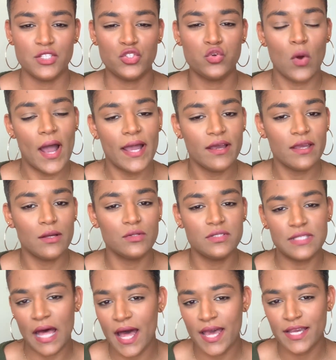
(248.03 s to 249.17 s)
trial
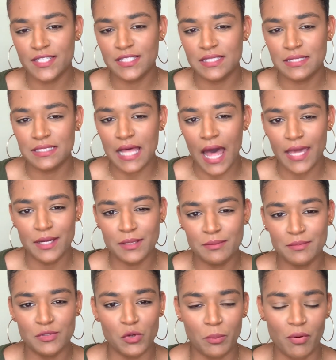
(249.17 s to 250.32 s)
size
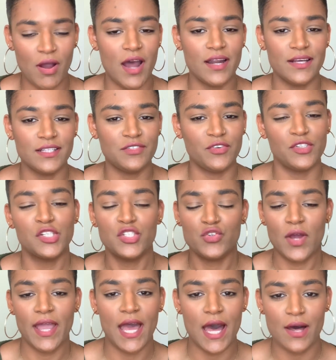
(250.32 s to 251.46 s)
items or products for you to
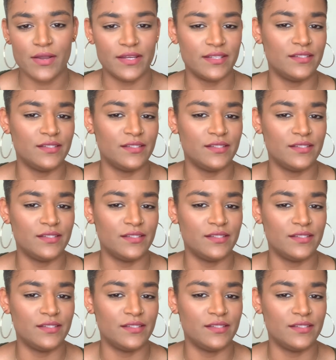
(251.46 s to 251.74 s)
try out.